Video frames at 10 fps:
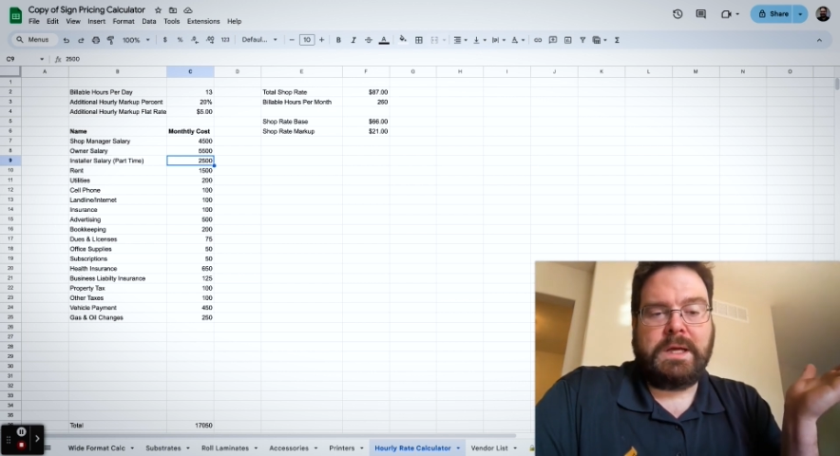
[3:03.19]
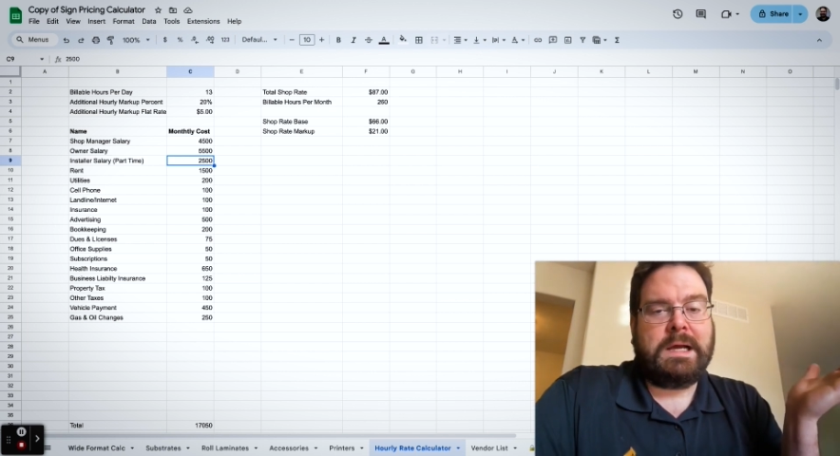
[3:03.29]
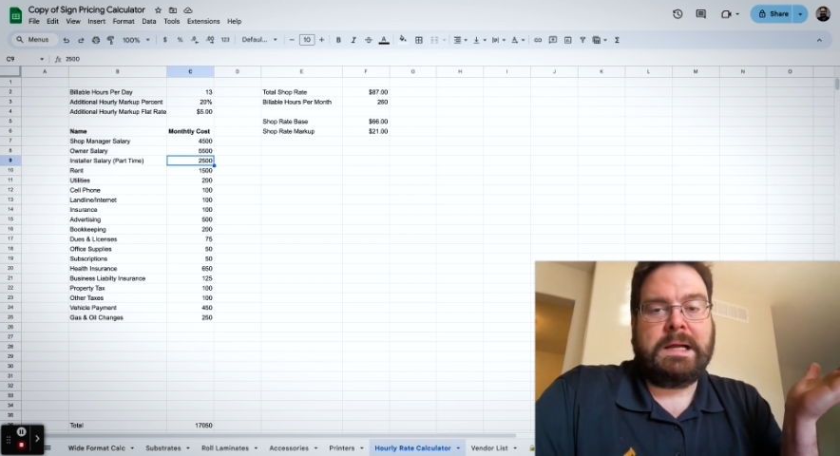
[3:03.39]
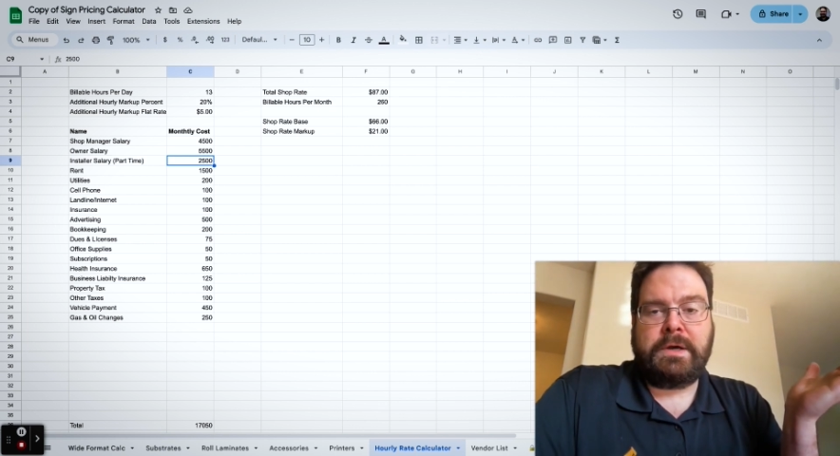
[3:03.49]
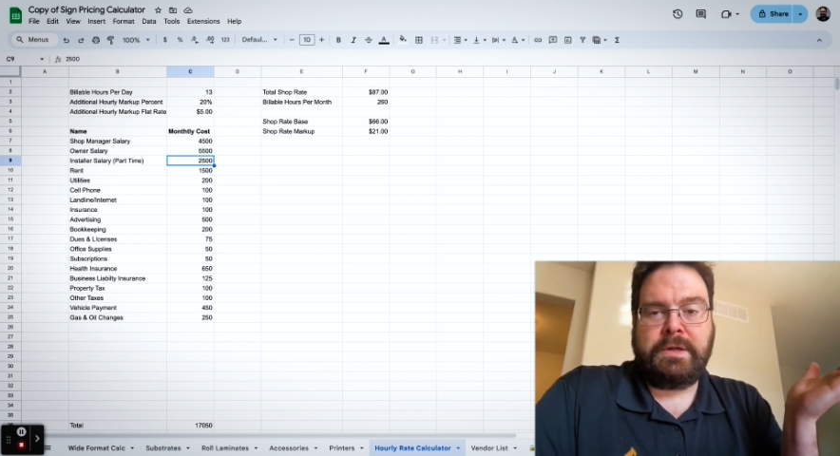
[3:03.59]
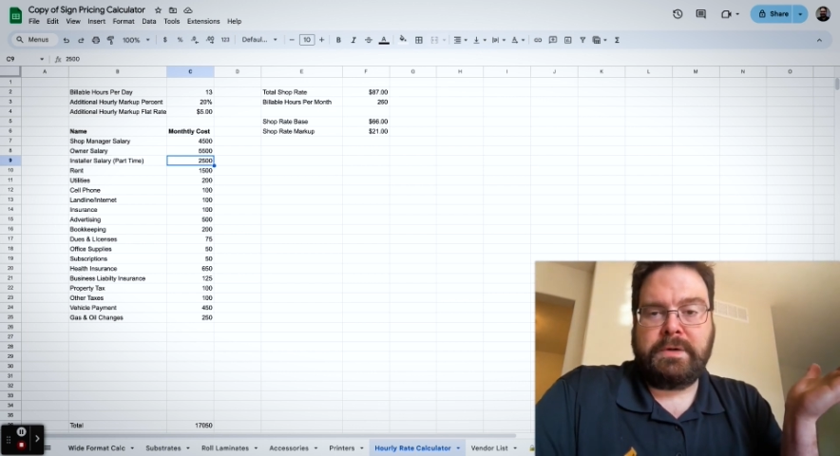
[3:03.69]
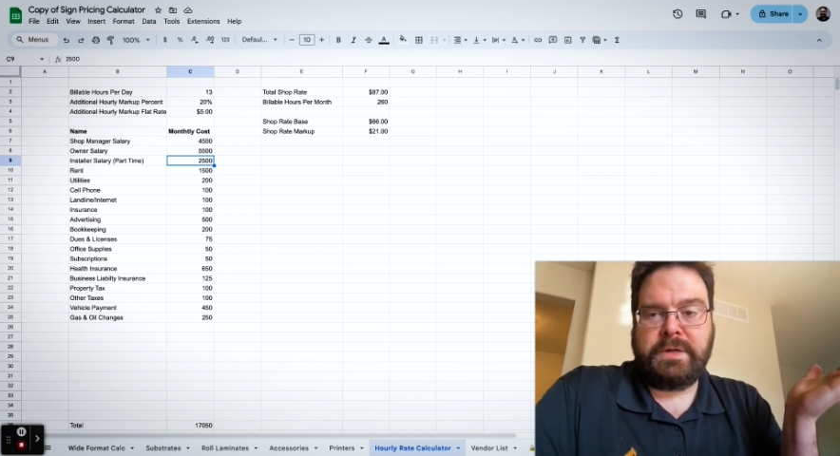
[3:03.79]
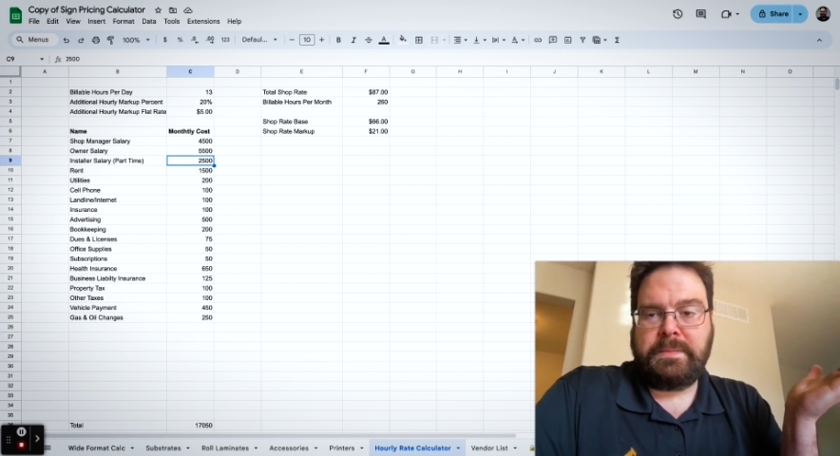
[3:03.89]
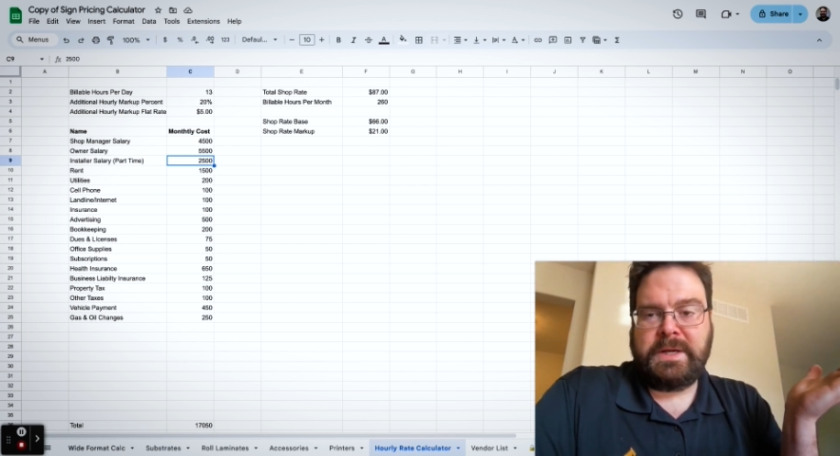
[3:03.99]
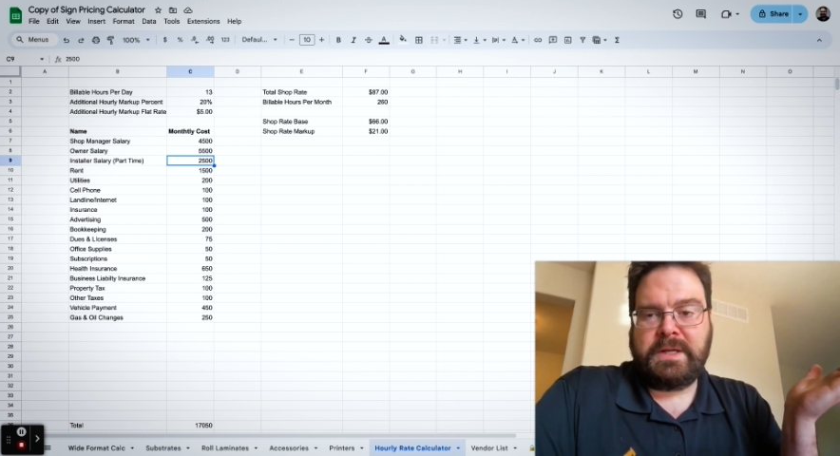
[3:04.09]
hire your
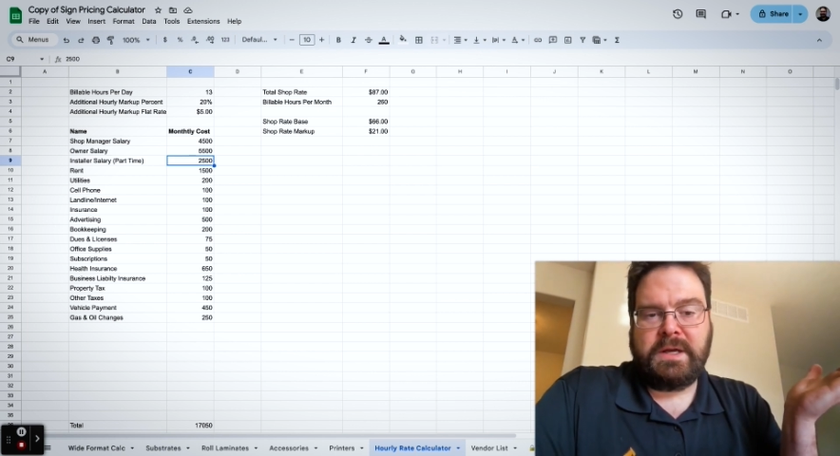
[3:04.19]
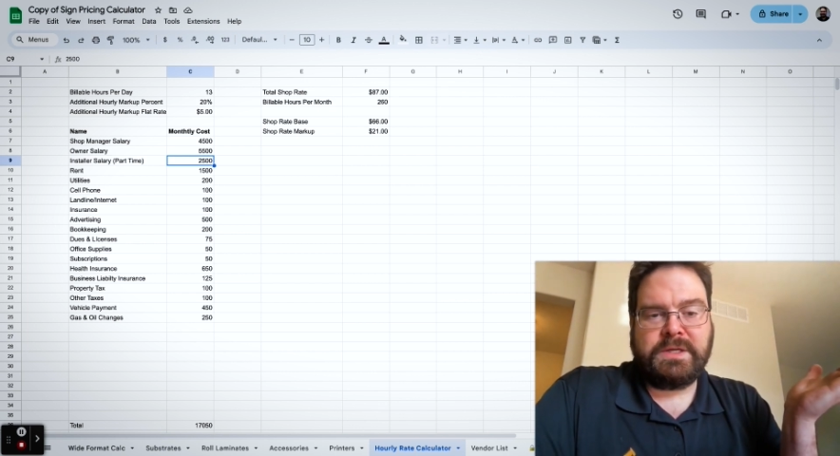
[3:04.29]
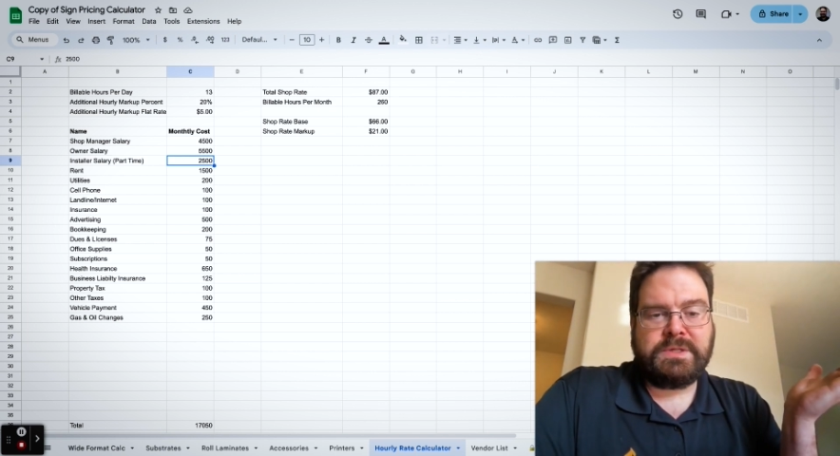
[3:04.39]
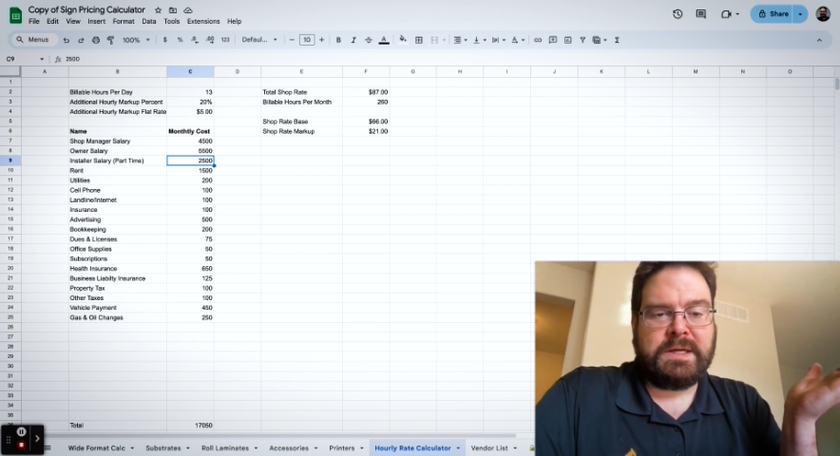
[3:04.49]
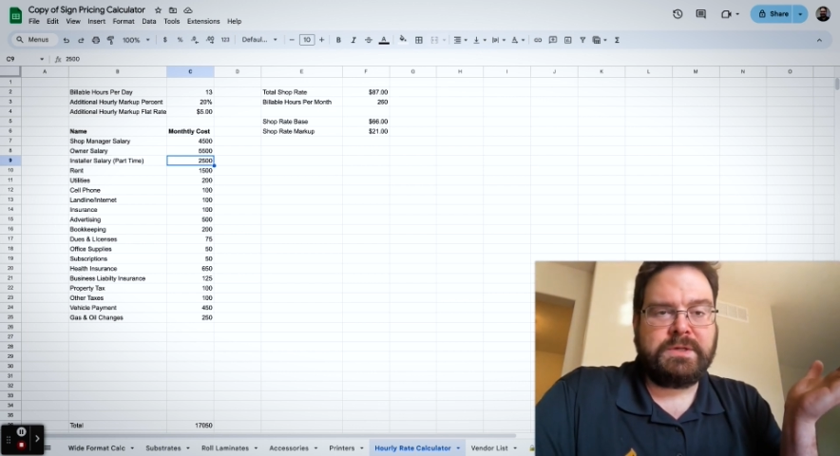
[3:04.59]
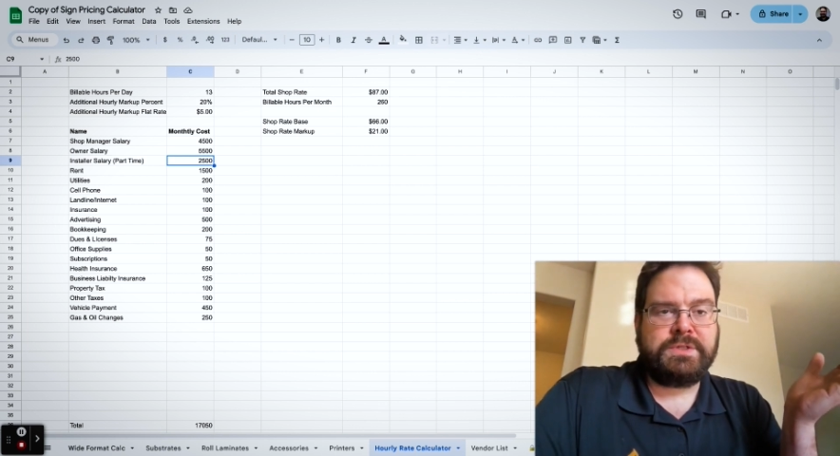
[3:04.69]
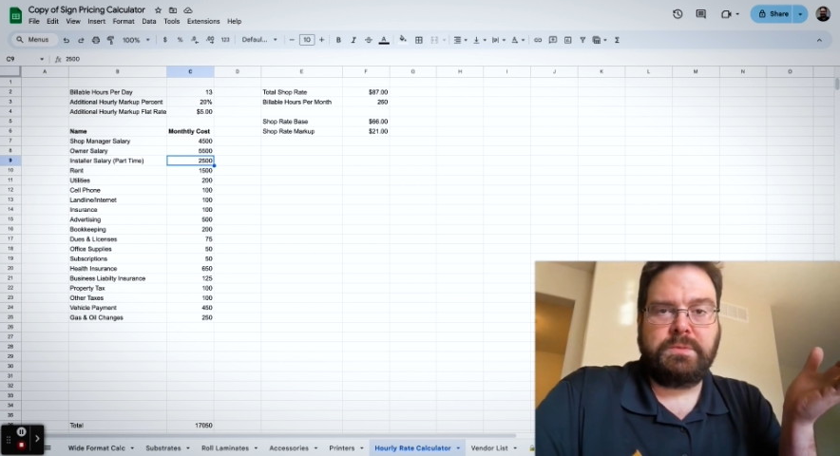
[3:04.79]
independent contractors.